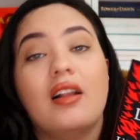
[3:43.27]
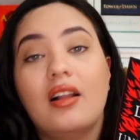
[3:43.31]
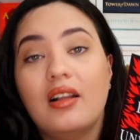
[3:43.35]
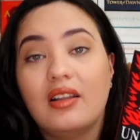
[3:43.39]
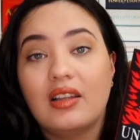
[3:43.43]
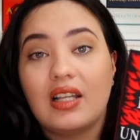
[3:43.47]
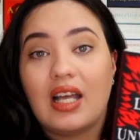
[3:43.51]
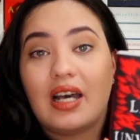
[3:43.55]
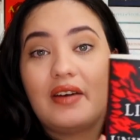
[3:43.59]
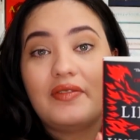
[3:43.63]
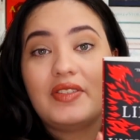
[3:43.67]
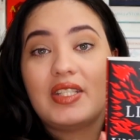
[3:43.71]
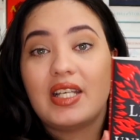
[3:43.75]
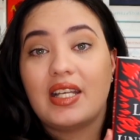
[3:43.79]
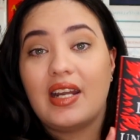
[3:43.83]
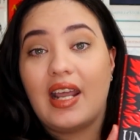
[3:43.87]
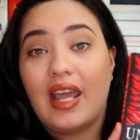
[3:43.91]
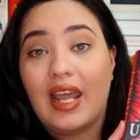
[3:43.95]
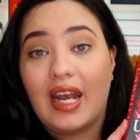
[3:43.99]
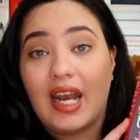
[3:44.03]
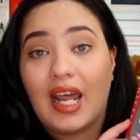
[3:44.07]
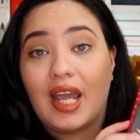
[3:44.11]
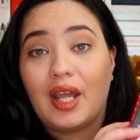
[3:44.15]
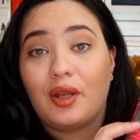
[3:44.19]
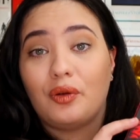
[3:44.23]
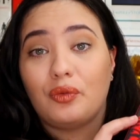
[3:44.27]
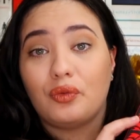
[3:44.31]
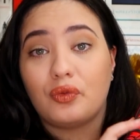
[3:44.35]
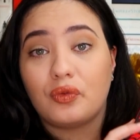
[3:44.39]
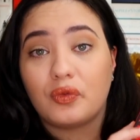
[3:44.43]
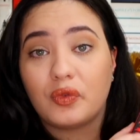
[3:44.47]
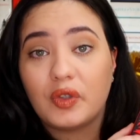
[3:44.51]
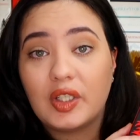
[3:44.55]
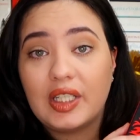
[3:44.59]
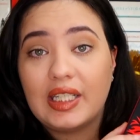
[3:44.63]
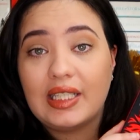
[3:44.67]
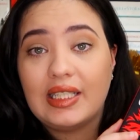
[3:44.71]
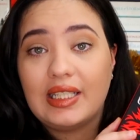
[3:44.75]
Loved it, and I
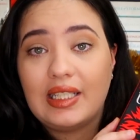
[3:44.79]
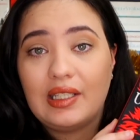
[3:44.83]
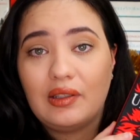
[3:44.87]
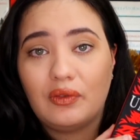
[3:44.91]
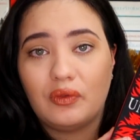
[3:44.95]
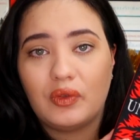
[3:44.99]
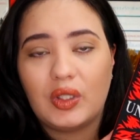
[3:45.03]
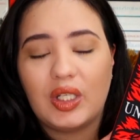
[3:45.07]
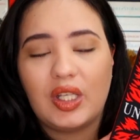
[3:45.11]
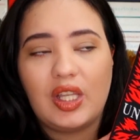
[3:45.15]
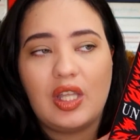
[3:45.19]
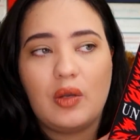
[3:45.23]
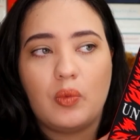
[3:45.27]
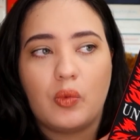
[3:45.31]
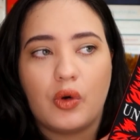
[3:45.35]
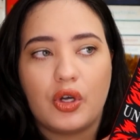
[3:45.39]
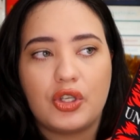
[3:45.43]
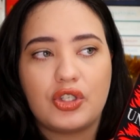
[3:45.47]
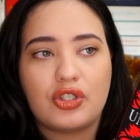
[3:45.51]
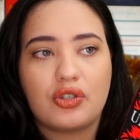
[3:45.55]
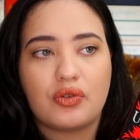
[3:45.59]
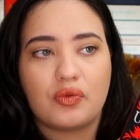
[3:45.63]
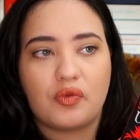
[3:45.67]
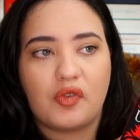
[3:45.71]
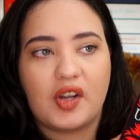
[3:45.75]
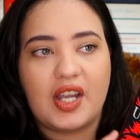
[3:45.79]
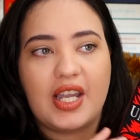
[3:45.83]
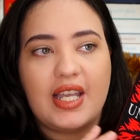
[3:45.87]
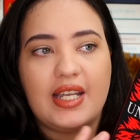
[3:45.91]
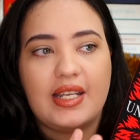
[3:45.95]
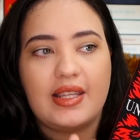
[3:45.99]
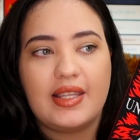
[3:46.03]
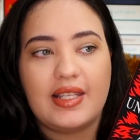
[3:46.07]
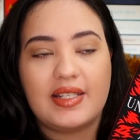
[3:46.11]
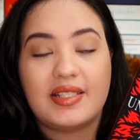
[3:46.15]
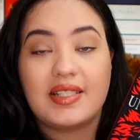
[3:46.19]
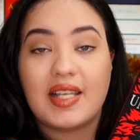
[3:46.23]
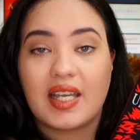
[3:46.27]
really want to
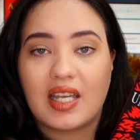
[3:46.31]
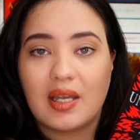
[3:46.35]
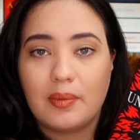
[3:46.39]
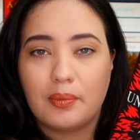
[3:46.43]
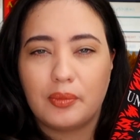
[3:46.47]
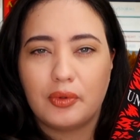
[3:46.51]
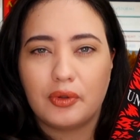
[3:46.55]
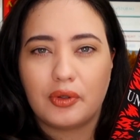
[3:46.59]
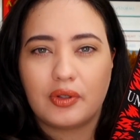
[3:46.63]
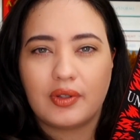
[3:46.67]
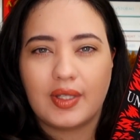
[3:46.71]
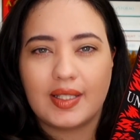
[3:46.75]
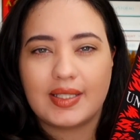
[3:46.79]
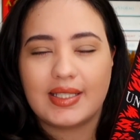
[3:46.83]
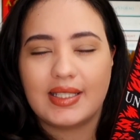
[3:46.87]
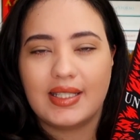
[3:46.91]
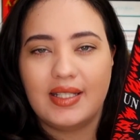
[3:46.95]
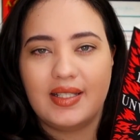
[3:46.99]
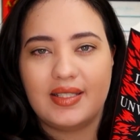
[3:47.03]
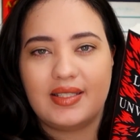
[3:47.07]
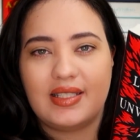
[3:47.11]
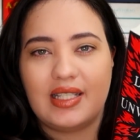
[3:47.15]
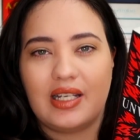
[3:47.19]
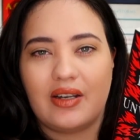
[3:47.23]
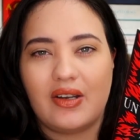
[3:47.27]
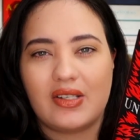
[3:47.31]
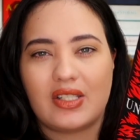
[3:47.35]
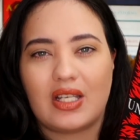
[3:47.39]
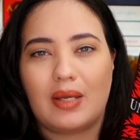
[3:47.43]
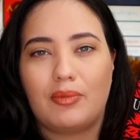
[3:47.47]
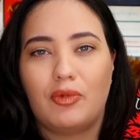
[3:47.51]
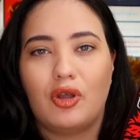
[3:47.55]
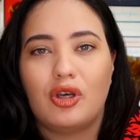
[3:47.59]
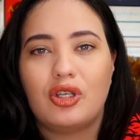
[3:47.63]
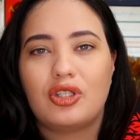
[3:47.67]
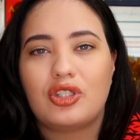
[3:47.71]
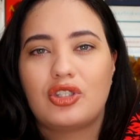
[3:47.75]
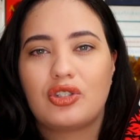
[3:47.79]
read the second book that's in the series. I'm
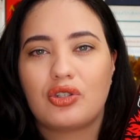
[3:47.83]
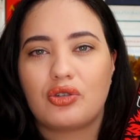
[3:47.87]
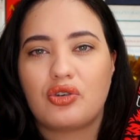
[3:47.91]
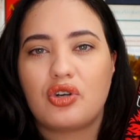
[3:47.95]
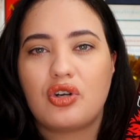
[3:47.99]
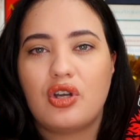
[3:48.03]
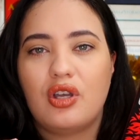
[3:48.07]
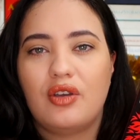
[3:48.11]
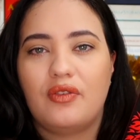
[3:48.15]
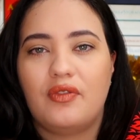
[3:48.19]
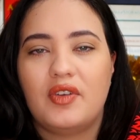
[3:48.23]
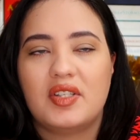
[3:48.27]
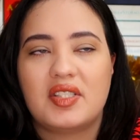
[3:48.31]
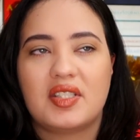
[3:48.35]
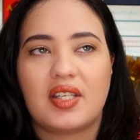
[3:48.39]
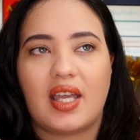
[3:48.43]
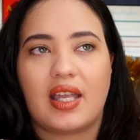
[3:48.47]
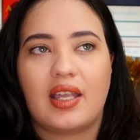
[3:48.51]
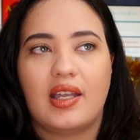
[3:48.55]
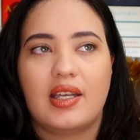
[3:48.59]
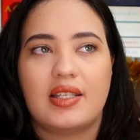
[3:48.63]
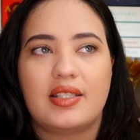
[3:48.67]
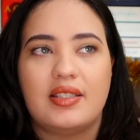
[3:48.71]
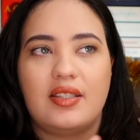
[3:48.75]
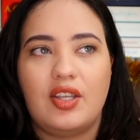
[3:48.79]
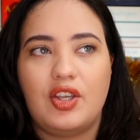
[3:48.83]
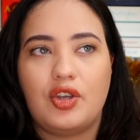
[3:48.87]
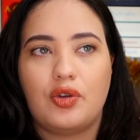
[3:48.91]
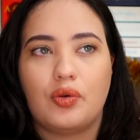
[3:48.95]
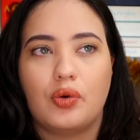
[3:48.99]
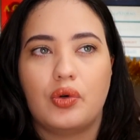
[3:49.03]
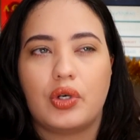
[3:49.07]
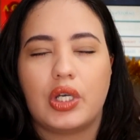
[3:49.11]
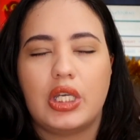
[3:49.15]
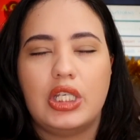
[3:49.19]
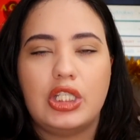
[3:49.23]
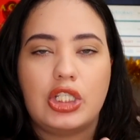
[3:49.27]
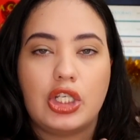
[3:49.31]
not sure if it's like a
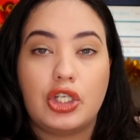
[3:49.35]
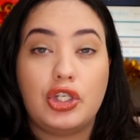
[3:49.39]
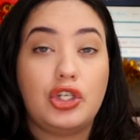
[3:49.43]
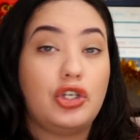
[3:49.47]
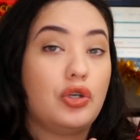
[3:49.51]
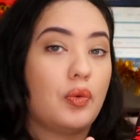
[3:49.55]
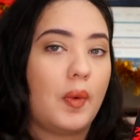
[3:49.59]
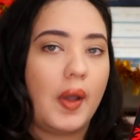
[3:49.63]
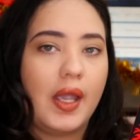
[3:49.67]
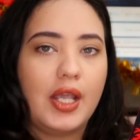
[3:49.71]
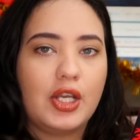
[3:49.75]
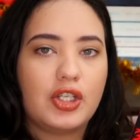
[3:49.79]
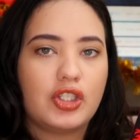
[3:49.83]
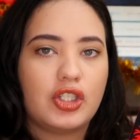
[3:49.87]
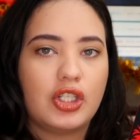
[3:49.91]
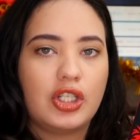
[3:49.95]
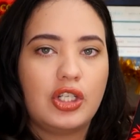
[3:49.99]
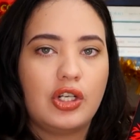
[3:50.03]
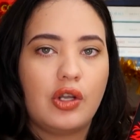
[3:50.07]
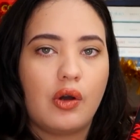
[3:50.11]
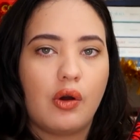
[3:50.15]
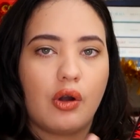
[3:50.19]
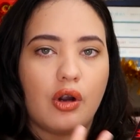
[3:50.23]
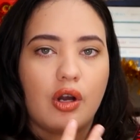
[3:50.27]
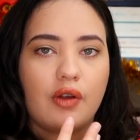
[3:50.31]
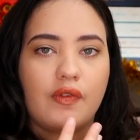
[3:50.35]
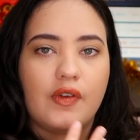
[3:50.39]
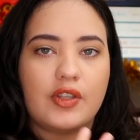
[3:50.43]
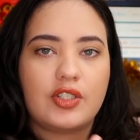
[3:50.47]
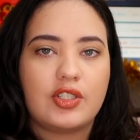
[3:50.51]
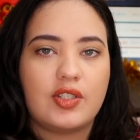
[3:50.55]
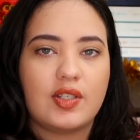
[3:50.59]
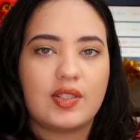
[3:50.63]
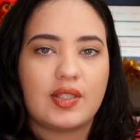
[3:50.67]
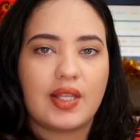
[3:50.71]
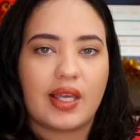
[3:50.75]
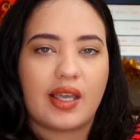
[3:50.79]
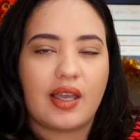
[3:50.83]
sequel continuation or if it's
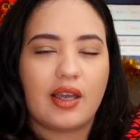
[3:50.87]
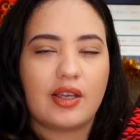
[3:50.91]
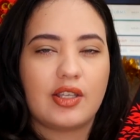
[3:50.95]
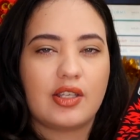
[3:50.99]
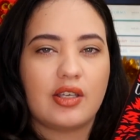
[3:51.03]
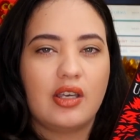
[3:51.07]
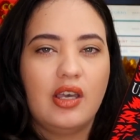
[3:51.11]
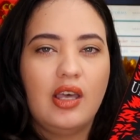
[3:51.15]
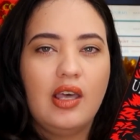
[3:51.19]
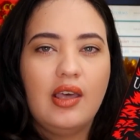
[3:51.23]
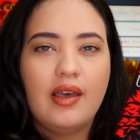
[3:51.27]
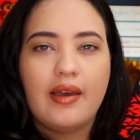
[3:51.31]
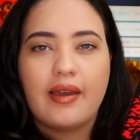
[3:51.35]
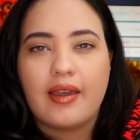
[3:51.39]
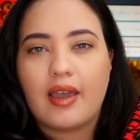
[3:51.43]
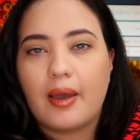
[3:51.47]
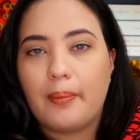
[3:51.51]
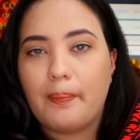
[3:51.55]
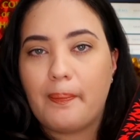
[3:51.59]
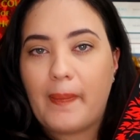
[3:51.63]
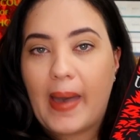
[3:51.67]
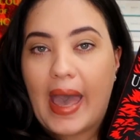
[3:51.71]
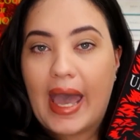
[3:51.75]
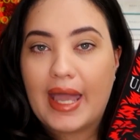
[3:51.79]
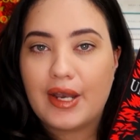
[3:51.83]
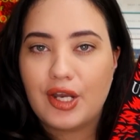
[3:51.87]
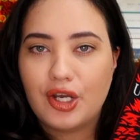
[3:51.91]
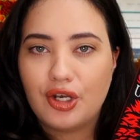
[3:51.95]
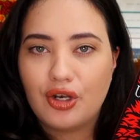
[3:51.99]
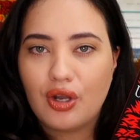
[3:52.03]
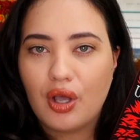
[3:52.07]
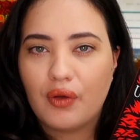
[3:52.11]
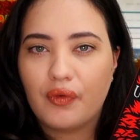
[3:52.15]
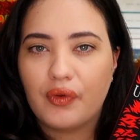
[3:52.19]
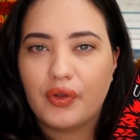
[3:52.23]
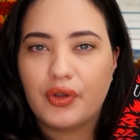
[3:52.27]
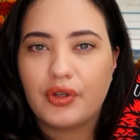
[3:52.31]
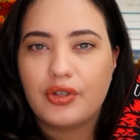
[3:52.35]
just like a companion
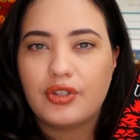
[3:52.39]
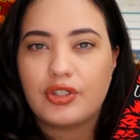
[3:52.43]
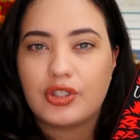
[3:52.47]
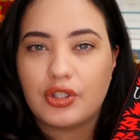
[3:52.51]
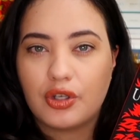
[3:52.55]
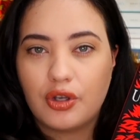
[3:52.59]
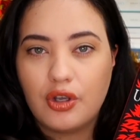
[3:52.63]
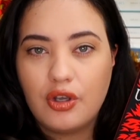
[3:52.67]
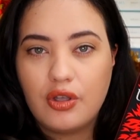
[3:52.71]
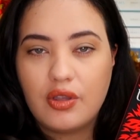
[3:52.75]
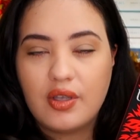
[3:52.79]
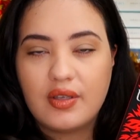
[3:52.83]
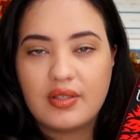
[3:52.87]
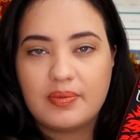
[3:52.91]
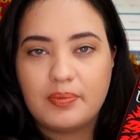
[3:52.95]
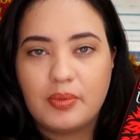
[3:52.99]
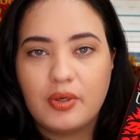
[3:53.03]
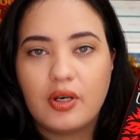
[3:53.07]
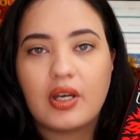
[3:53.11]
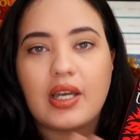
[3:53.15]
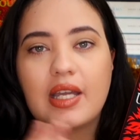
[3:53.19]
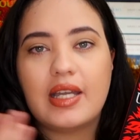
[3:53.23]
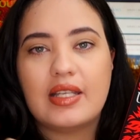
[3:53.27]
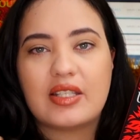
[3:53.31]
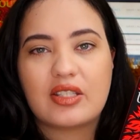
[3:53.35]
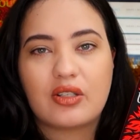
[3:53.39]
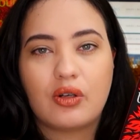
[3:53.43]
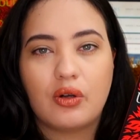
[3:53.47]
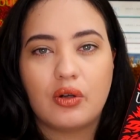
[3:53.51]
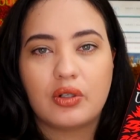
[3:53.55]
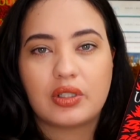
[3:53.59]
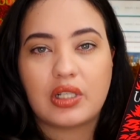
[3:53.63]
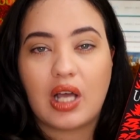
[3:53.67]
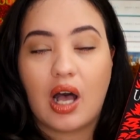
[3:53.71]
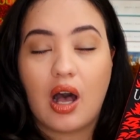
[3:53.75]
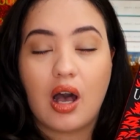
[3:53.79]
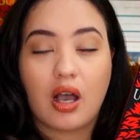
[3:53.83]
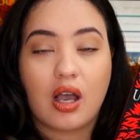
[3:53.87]
novel to this book. It's
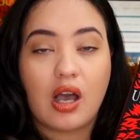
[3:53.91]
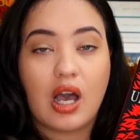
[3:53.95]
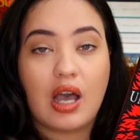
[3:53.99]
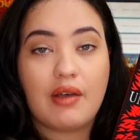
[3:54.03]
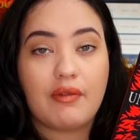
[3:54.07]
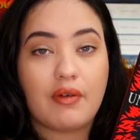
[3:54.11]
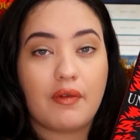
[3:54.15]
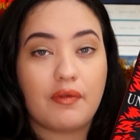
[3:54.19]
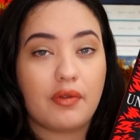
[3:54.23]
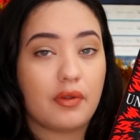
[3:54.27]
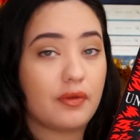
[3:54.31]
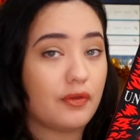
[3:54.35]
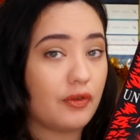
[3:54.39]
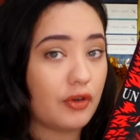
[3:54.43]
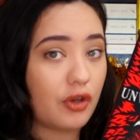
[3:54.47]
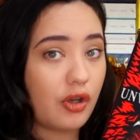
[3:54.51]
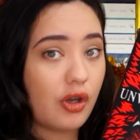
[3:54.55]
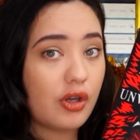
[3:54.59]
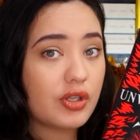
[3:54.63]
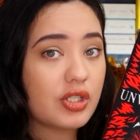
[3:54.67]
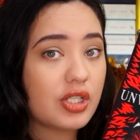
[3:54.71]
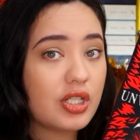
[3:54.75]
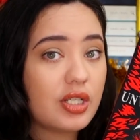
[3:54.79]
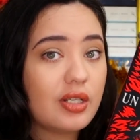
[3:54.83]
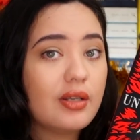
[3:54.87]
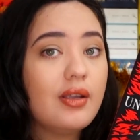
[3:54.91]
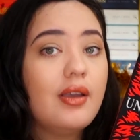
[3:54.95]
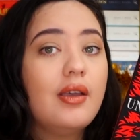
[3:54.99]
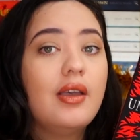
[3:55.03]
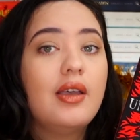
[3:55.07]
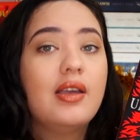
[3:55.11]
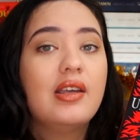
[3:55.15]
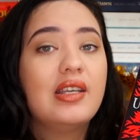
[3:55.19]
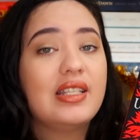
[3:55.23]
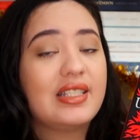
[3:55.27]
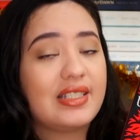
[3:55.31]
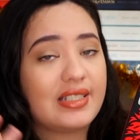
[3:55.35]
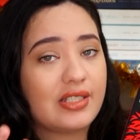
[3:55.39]
called Archive of the Forgotten,
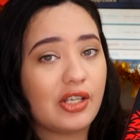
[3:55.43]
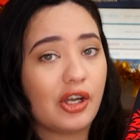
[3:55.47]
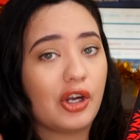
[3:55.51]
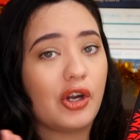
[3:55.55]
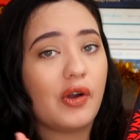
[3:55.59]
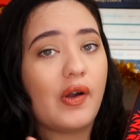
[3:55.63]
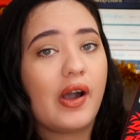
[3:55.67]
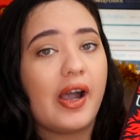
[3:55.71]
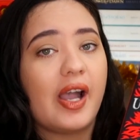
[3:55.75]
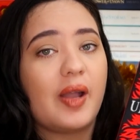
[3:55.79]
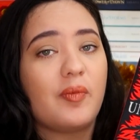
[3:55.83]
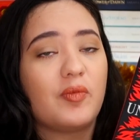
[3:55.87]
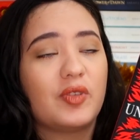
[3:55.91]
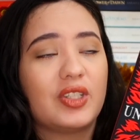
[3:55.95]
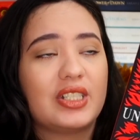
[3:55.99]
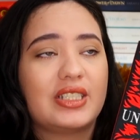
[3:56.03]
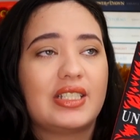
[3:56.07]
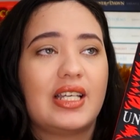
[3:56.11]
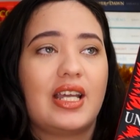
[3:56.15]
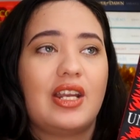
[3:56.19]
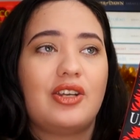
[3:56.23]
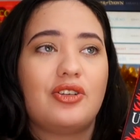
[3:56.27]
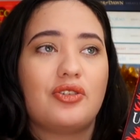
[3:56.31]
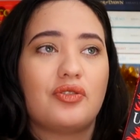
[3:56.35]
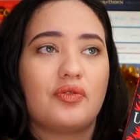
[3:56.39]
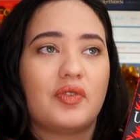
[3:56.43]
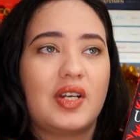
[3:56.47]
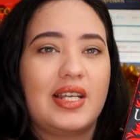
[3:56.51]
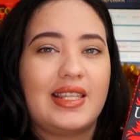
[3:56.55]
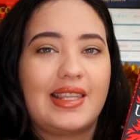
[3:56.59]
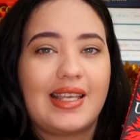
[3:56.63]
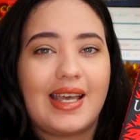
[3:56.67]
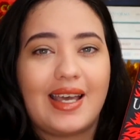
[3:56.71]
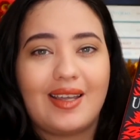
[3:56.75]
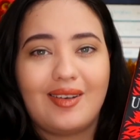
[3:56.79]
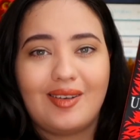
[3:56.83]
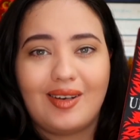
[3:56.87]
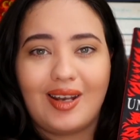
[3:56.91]
so I'm really excited to read
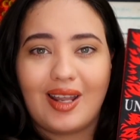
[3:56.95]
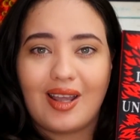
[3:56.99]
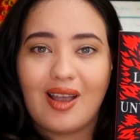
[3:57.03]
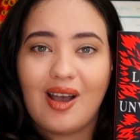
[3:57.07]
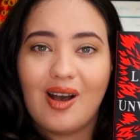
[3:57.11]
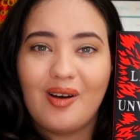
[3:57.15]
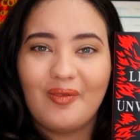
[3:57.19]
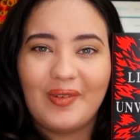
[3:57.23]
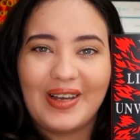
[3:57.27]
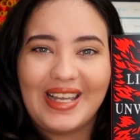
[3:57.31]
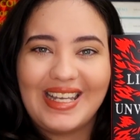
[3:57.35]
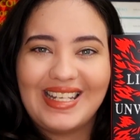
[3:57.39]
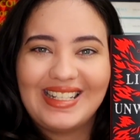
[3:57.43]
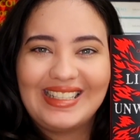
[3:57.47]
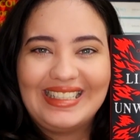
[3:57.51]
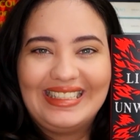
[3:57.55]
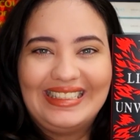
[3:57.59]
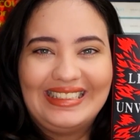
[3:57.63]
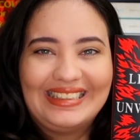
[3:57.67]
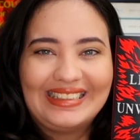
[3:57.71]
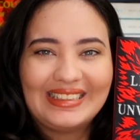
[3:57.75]
that and I can't wait.